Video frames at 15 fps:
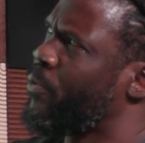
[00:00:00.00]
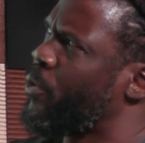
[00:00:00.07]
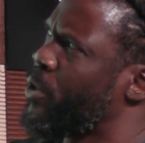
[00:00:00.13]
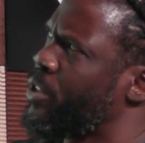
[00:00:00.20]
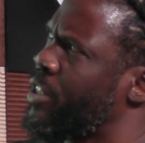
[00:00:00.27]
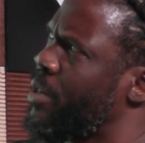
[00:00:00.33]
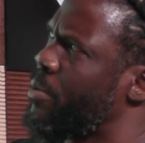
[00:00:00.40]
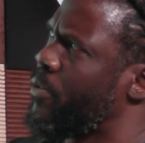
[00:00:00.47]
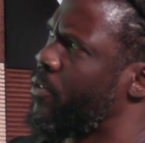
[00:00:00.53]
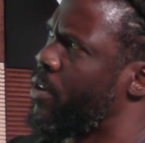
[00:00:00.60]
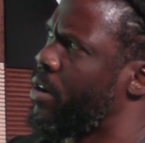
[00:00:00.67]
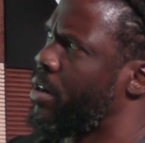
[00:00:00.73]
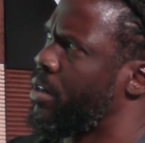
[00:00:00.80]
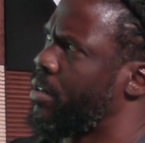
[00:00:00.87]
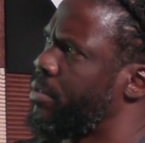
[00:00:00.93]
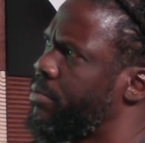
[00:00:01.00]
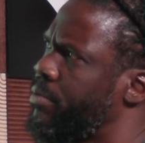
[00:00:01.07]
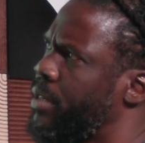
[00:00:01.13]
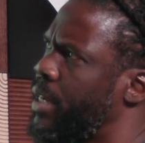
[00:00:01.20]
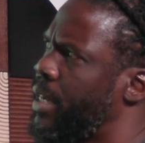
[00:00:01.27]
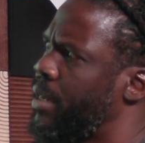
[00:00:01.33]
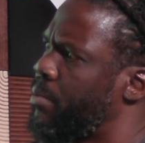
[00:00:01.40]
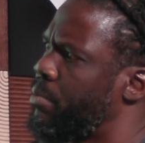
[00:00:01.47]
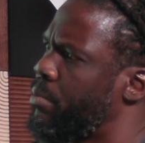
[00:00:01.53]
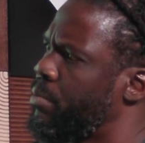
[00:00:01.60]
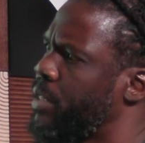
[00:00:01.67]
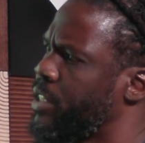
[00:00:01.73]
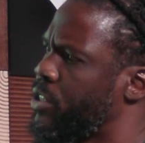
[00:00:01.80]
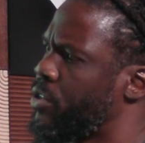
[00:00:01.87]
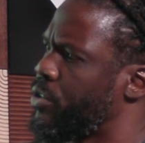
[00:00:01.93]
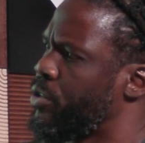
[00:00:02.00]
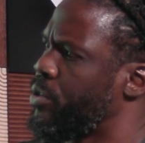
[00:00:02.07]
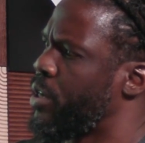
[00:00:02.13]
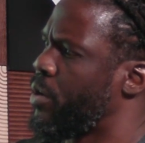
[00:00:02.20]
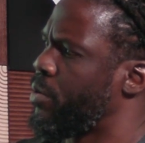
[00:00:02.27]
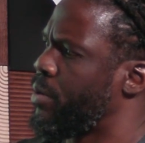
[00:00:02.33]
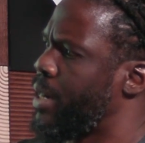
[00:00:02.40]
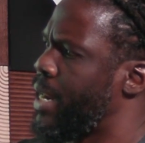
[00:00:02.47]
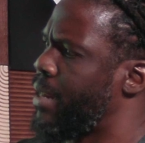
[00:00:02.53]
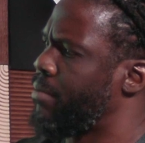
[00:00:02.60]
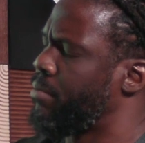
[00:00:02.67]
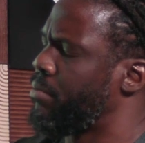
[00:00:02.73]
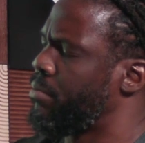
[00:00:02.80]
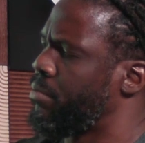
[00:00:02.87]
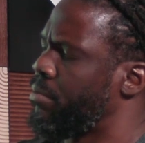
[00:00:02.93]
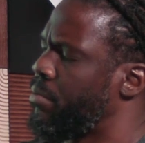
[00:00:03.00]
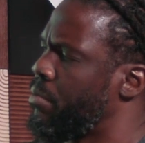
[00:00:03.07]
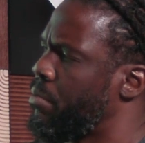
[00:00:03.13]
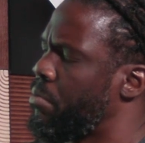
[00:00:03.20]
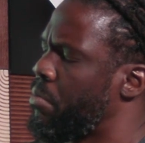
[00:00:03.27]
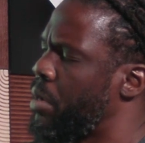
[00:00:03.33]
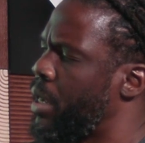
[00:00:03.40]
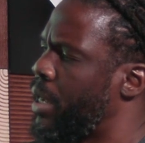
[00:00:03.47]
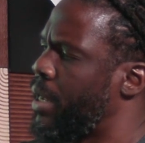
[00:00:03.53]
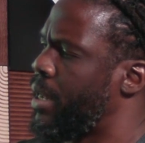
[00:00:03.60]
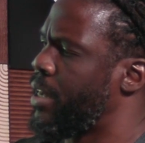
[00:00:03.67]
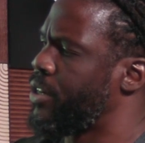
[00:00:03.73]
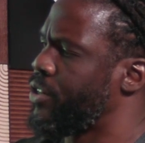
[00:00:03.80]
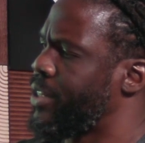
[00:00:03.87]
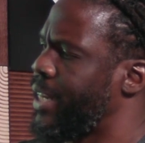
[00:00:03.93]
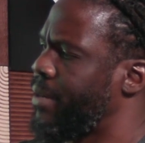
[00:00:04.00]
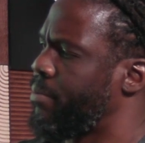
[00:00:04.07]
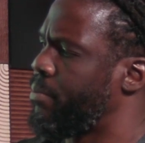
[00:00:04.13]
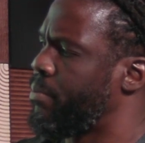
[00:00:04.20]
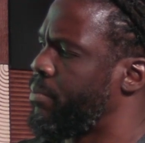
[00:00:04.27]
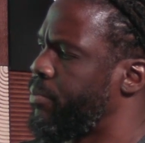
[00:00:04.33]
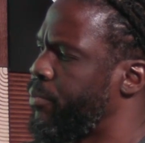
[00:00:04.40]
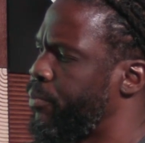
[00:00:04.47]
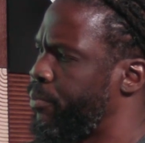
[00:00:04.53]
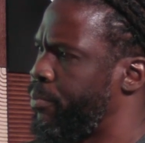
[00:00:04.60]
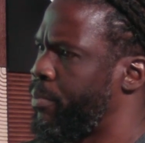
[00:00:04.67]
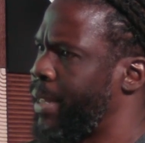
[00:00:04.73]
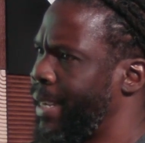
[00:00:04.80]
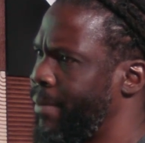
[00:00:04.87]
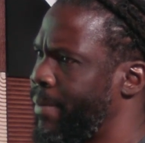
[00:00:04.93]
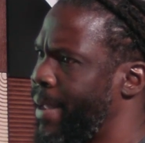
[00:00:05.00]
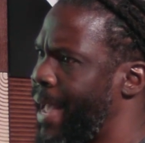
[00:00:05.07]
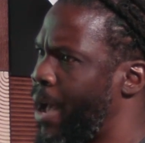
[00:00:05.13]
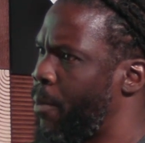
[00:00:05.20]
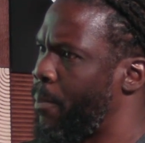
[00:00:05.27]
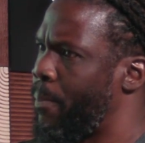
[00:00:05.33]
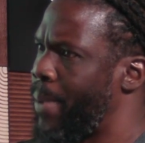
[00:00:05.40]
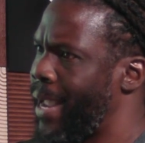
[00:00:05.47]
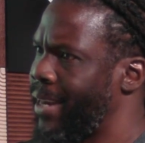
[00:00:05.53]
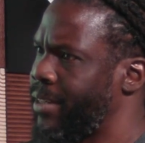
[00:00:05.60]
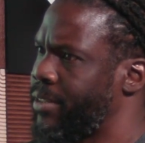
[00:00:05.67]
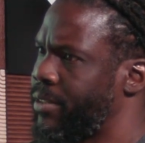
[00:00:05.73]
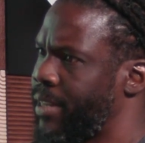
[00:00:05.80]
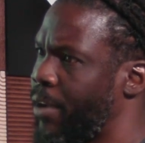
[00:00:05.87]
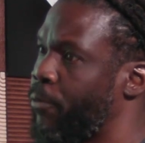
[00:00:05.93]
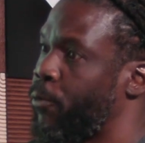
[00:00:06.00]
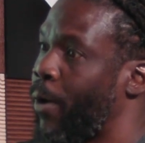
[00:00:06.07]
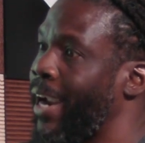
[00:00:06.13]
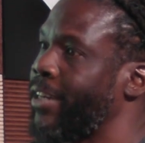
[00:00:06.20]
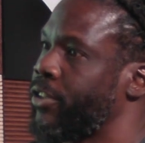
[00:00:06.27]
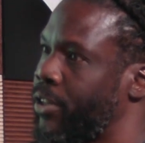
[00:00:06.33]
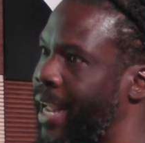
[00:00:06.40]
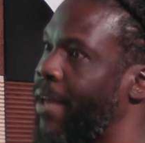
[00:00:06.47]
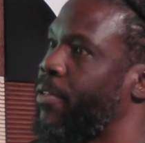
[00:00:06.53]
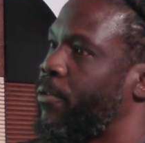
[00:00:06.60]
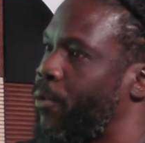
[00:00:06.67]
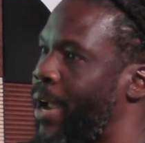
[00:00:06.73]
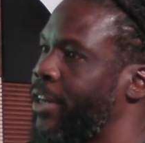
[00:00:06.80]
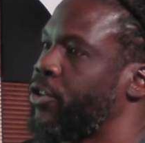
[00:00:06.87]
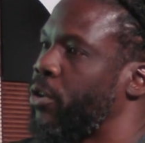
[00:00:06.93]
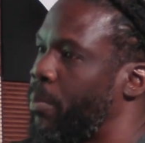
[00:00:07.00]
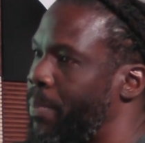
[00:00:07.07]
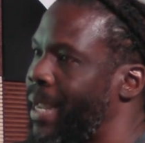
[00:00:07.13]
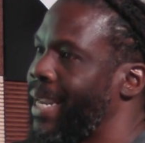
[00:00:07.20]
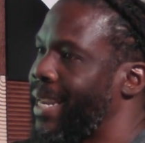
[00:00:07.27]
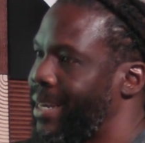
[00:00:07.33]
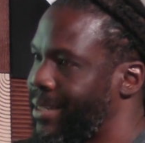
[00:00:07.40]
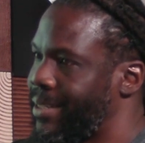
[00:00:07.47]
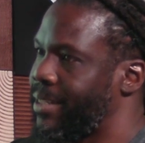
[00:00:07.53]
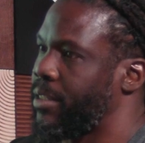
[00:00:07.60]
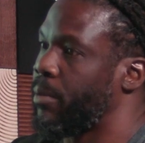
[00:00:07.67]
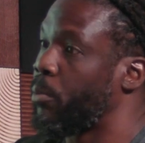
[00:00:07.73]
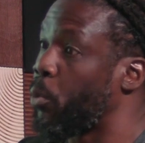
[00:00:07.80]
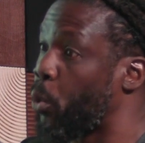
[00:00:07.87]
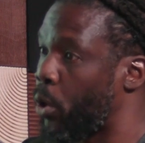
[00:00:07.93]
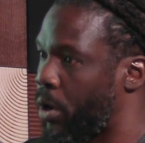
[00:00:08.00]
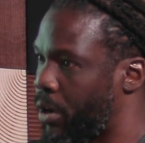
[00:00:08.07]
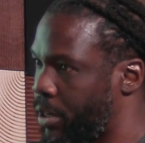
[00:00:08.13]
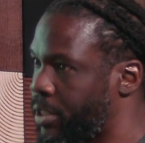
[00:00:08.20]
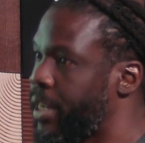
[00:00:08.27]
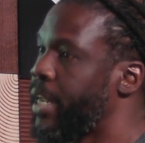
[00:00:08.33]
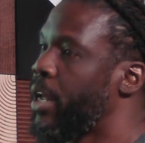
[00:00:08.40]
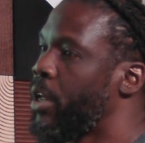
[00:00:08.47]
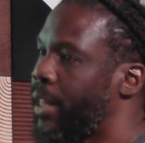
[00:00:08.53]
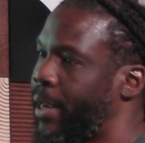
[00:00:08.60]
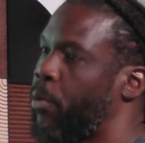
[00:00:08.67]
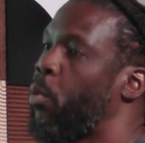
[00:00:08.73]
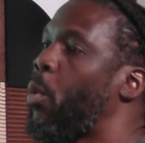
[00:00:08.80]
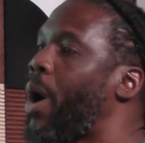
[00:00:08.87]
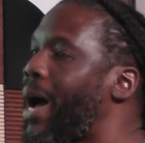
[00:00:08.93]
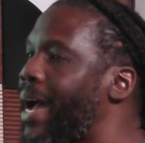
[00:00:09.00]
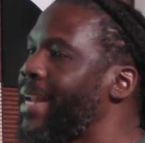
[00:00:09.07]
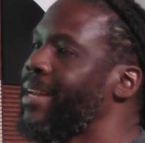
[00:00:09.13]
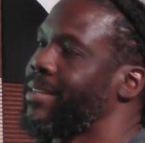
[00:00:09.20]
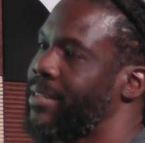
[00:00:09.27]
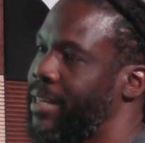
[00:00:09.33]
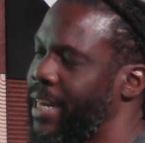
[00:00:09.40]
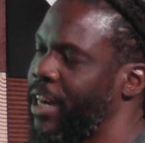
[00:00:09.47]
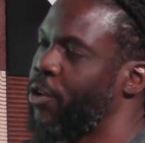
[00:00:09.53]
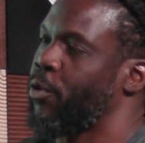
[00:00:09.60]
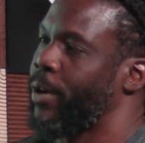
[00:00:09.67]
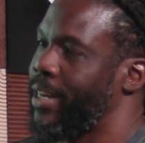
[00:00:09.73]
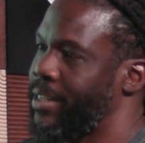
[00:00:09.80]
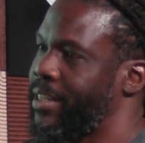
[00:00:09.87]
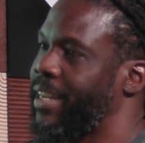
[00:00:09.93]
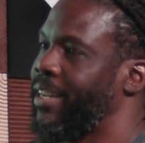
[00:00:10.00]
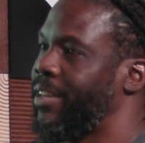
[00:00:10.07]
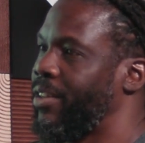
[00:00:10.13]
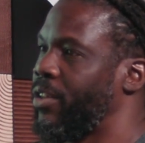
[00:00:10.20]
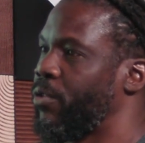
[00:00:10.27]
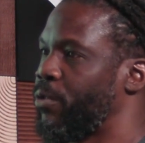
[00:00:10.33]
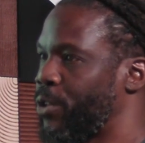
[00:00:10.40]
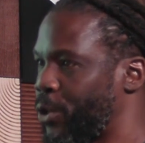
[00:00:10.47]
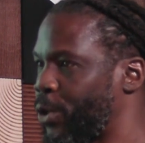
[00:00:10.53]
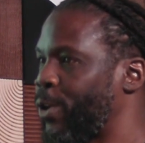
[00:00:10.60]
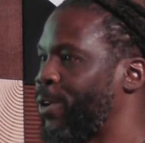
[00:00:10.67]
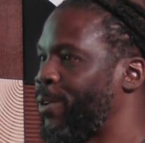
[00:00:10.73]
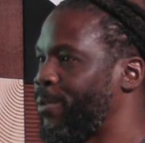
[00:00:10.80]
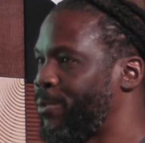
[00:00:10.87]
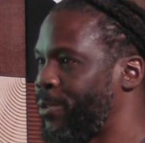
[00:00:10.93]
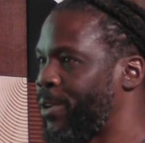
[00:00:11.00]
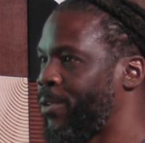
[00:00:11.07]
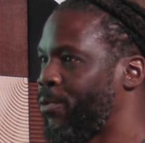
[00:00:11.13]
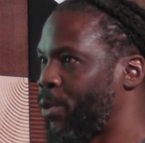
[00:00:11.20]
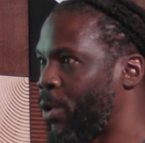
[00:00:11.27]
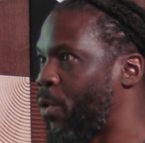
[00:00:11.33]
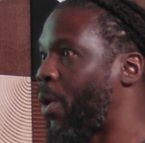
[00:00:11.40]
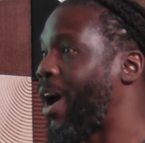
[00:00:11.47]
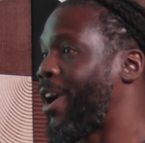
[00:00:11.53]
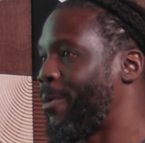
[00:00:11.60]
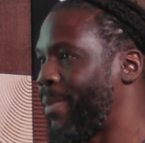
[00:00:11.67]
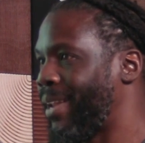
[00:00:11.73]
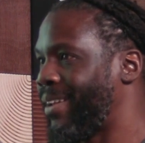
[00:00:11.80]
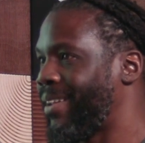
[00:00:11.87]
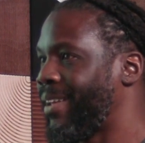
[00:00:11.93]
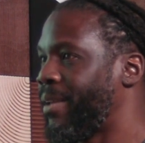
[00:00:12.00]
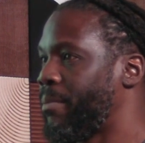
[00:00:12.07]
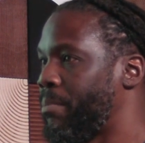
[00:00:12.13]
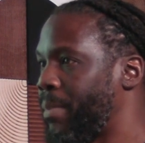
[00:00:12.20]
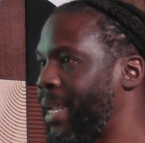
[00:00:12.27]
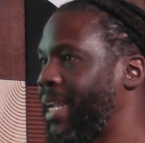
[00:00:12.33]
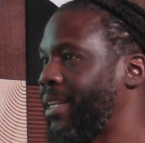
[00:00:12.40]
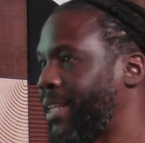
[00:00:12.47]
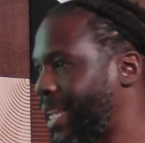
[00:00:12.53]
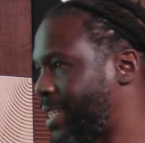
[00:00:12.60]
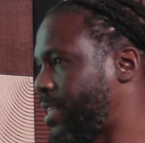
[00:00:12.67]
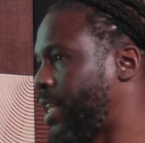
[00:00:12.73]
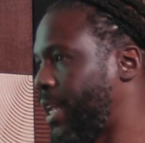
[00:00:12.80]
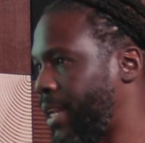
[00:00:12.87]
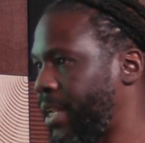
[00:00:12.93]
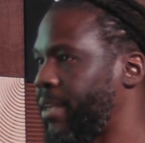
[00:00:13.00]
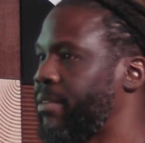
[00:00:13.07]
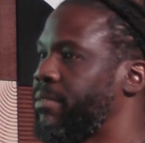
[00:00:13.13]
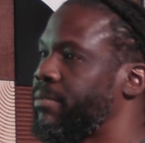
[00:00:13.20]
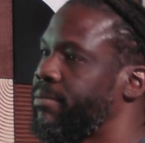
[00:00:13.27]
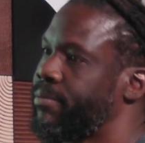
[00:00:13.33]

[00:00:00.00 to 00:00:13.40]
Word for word: for some of our um, listeners who don't uh, understand like how banks how fract- how the fractional banking system yeah. works like why does an increase in the reserves requirement mean less lending